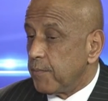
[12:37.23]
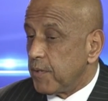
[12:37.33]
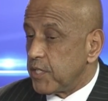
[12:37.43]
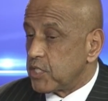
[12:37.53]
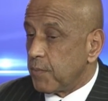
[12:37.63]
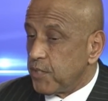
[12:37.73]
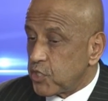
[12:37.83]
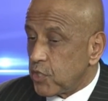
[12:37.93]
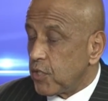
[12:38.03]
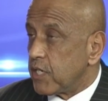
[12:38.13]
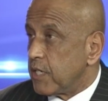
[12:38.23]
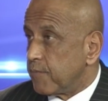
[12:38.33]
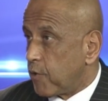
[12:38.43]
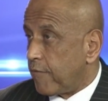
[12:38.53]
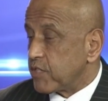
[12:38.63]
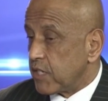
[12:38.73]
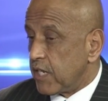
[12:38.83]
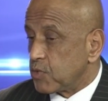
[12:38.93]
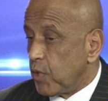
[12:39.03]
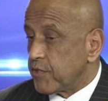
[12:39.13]
police commissioner in Providence,
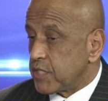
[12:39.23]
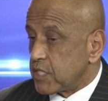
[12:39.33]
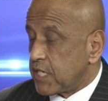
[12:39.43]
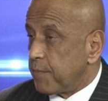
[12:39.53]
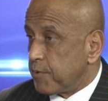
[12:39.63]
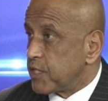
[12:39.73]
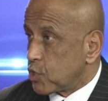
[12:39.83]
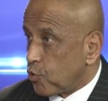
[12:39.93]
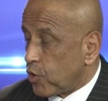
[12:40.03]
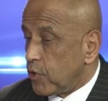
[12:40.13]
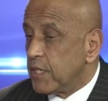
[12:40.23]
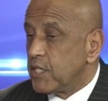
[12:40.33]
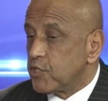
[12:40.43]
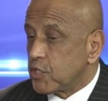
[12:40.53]
and as well as the state police colonel.